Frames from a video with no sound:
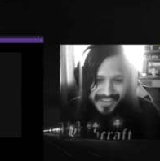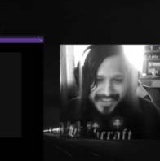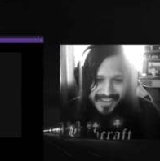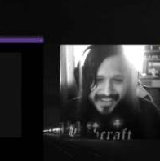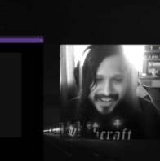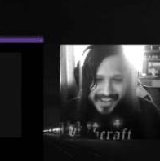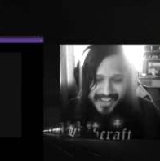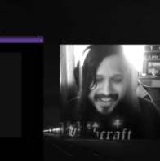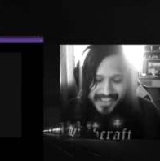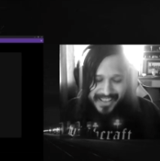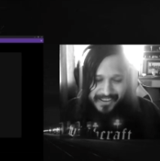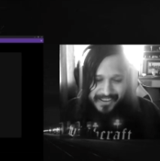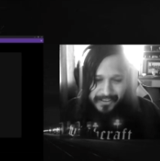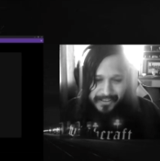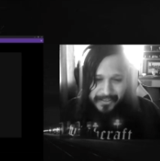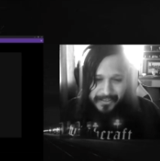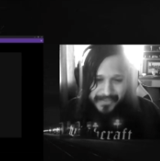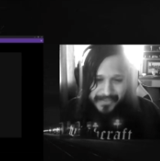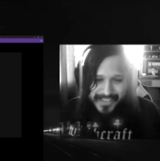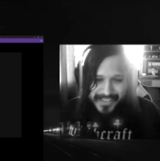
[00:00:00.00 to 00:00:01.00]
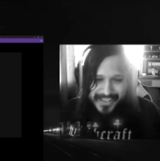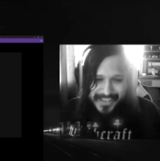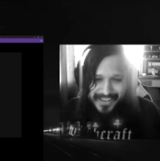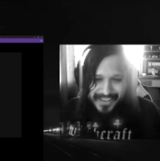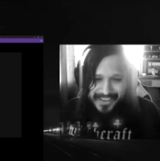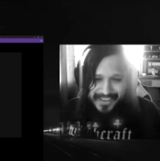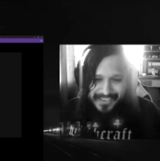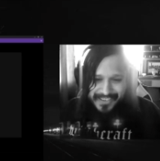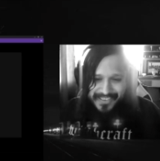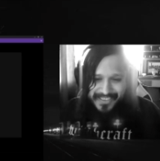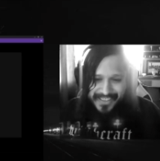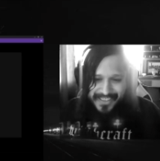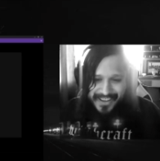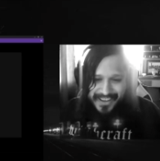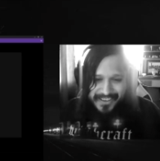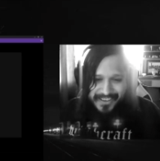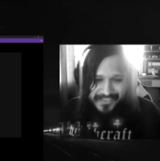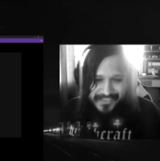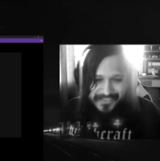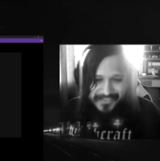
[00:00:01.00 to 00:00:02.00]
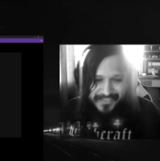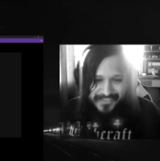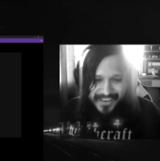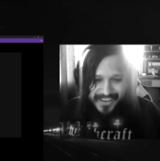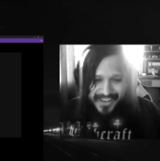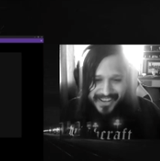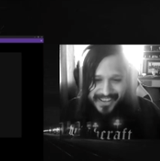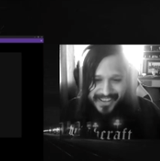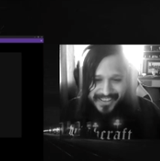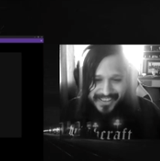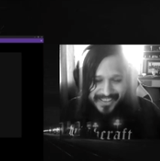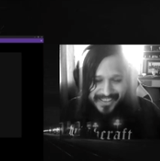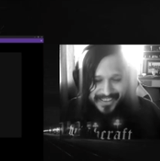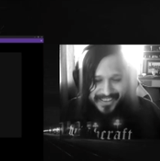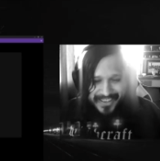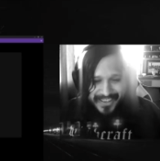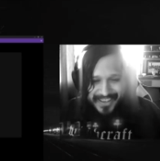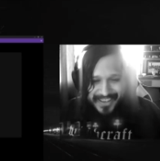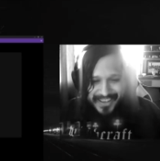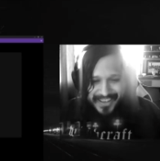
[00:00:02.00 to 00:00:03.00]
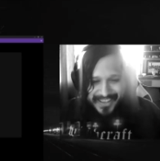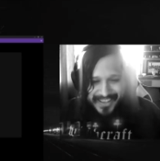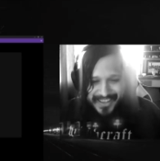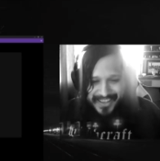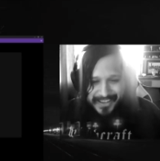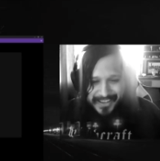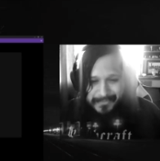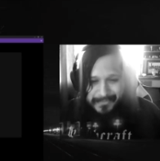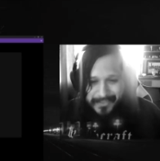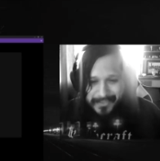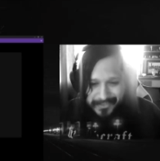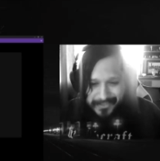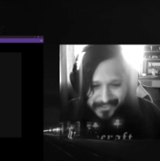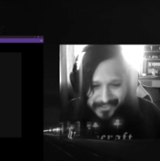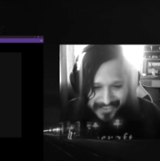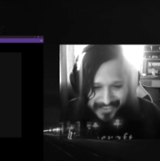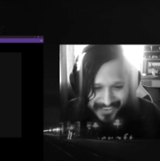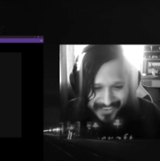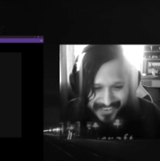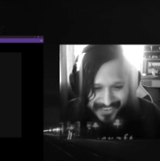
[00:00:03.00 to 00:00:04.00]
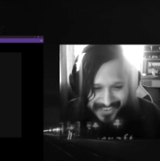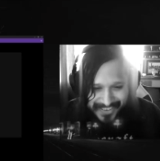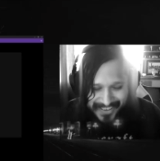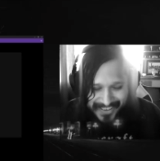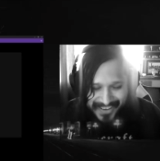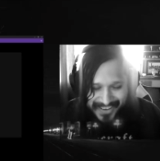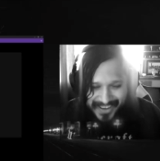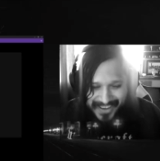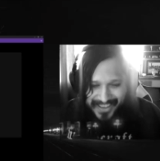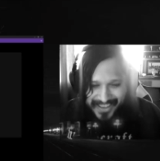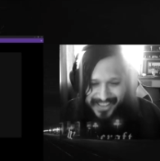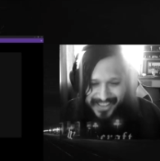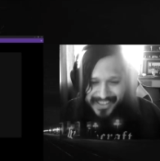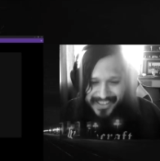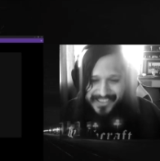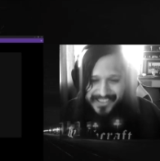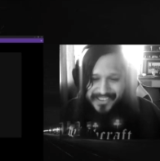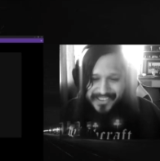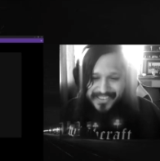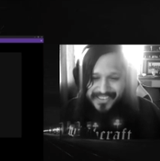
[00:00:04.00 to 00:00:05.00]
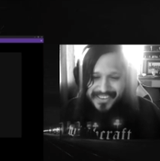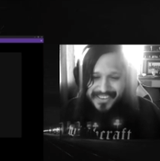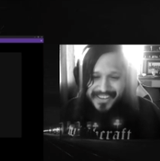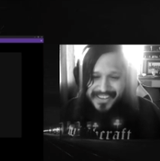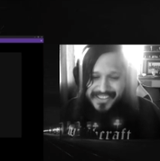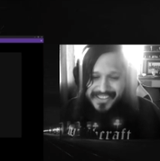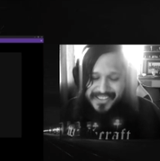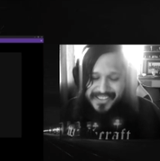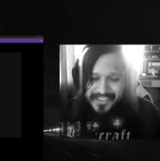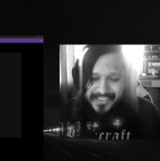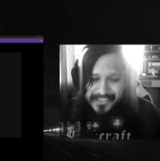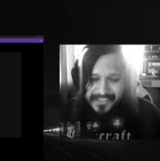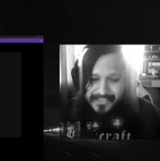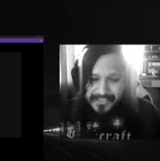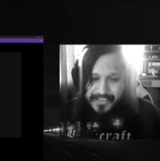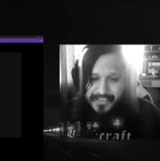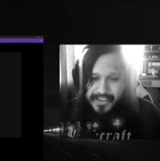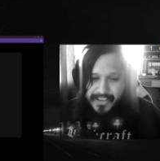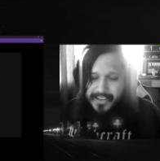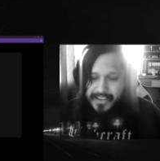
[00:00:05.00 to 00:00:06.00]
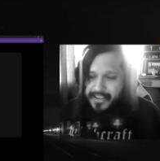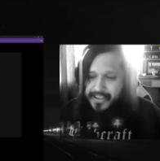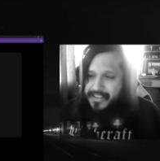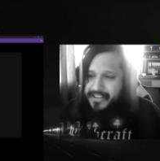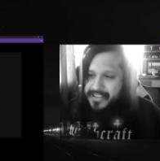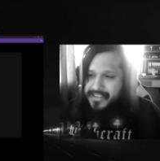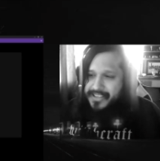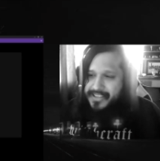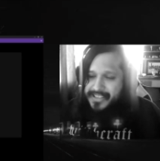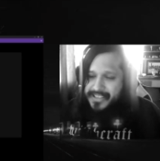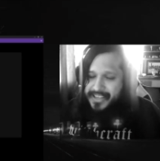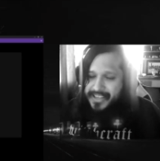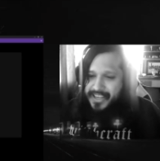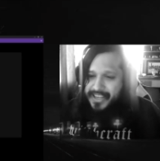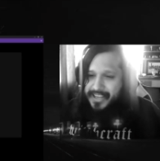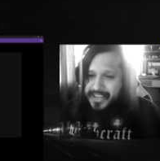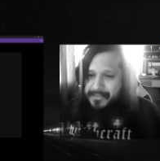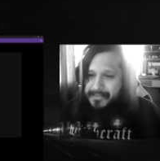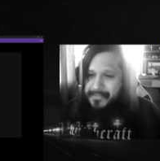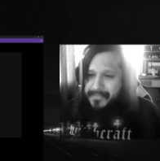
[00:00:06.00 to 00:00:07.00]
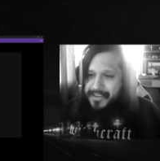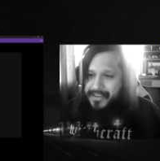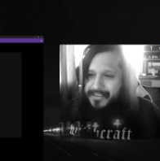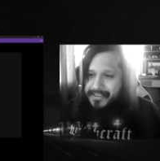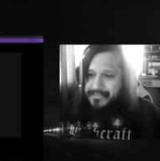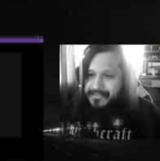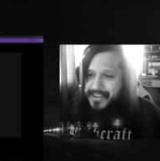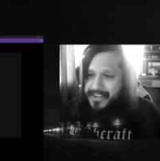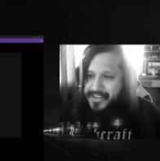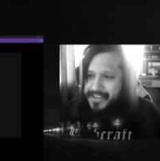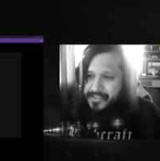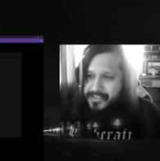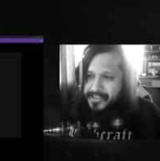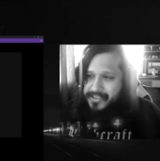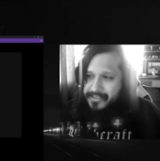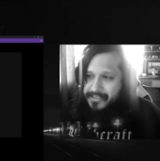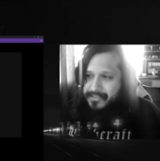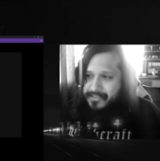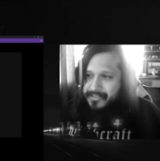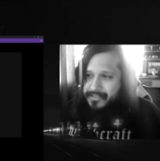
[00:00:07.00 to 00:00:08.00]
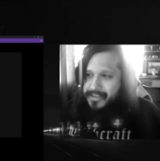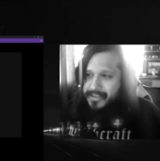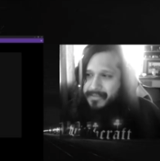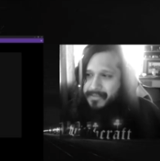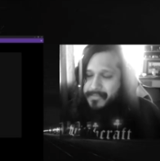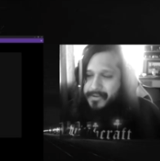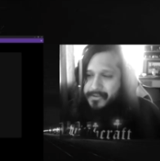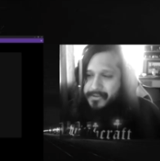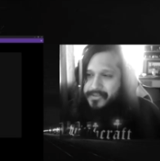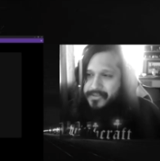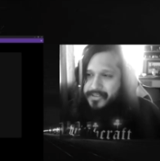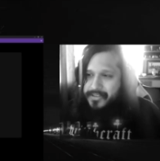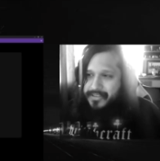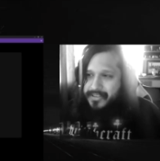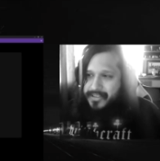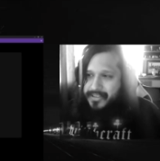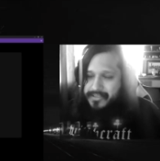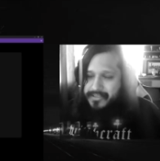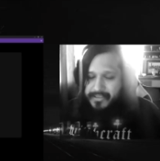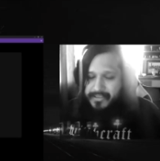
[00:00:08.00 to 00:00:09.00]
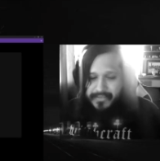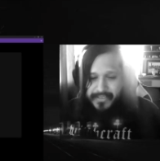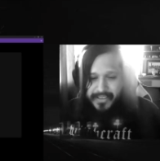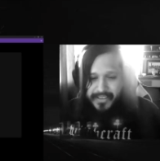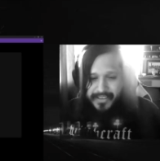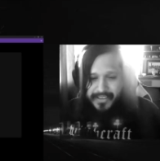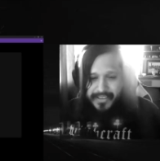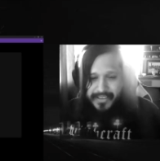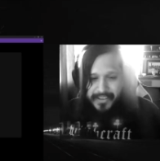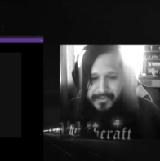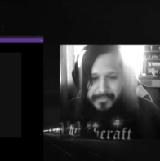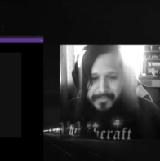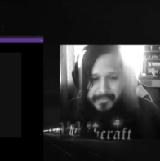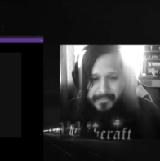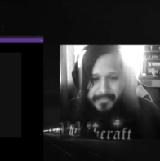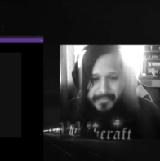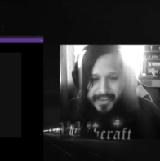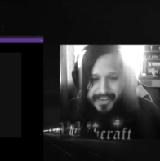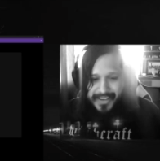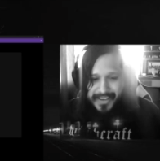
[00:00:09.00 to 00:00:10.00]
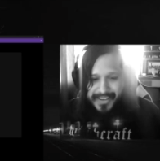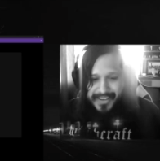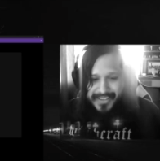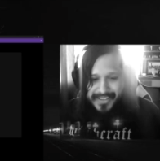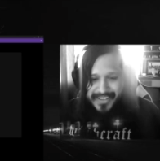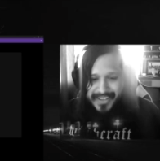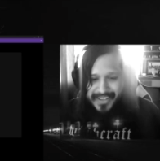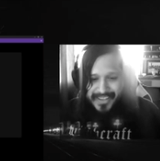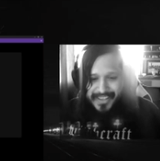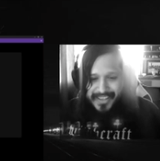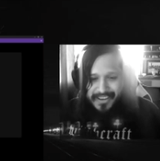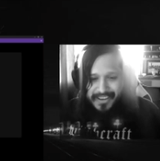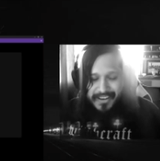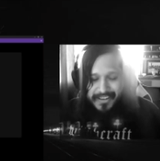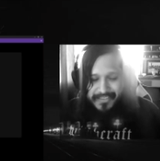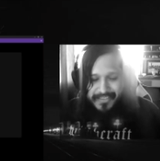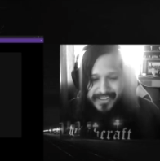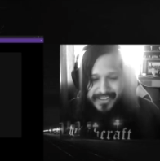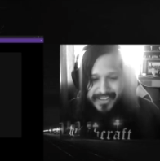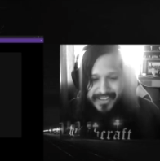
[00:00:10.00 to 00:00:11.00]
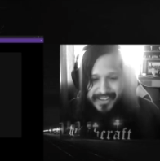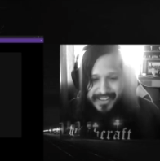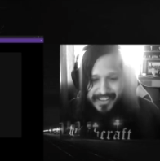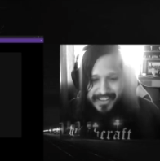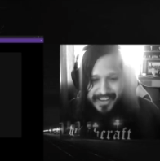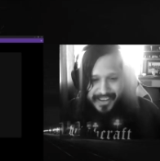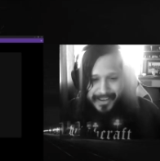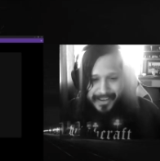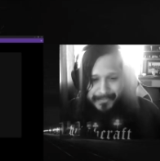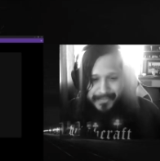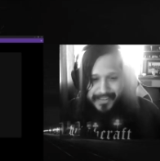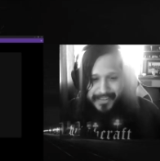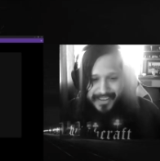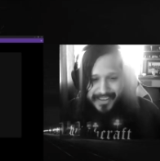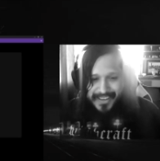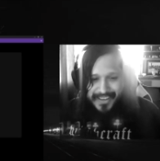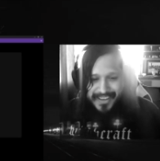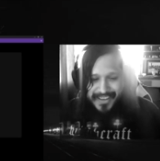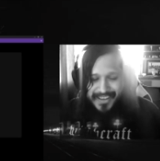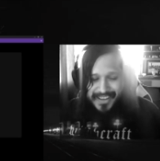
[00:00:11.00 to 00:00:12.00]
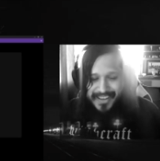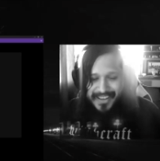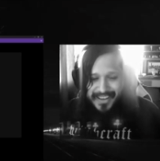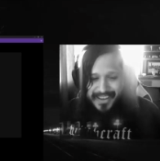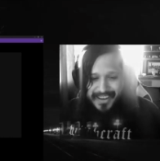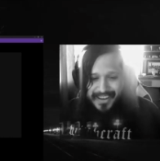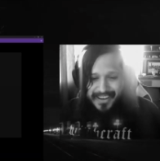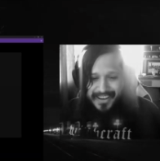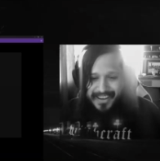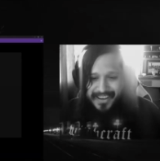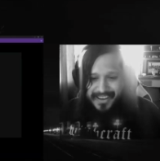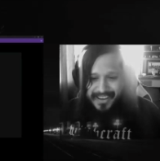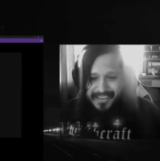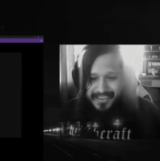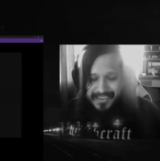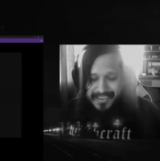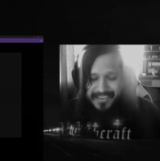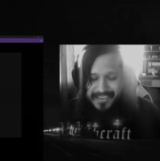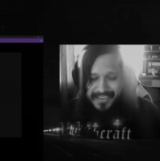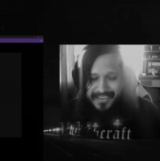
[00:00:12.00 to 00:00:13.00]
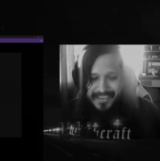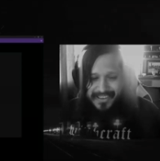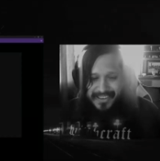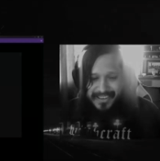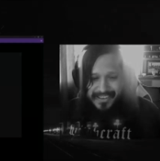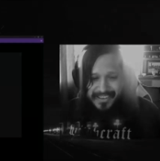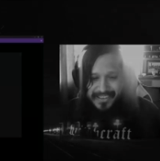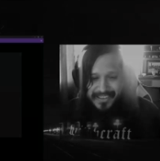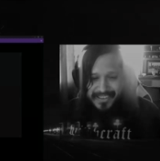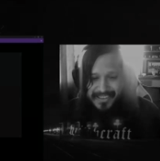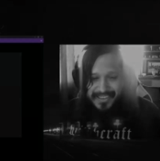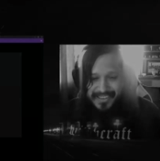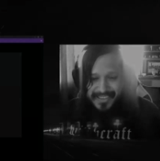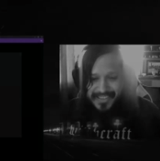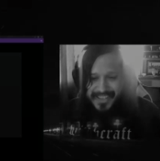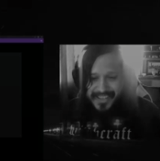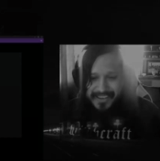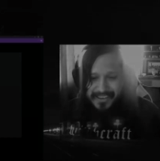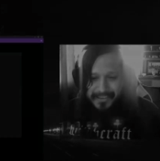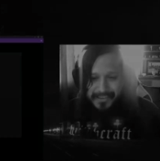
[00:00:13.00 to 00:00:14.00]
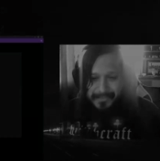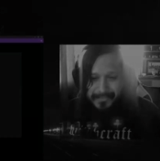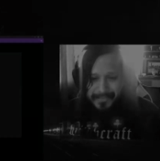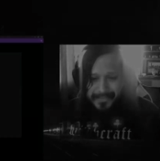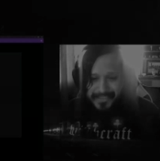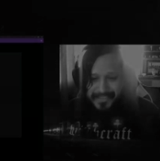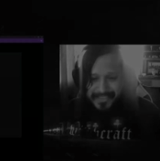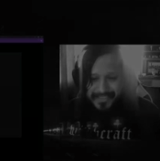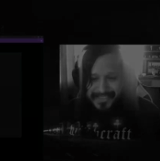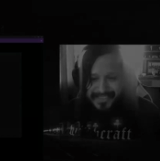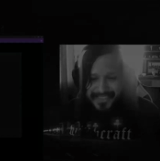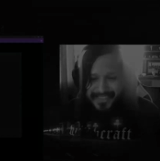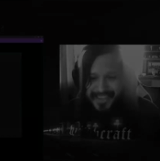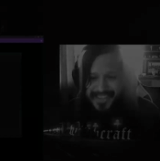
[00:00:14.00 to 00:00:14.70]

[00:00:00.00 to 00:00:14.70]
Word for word: and then all of yeah. a sudden all that goes right out the goddamn door and they turn into the same irrational emotionally driven human beings that they often claim uh, are, but are they're terrible not. exactly,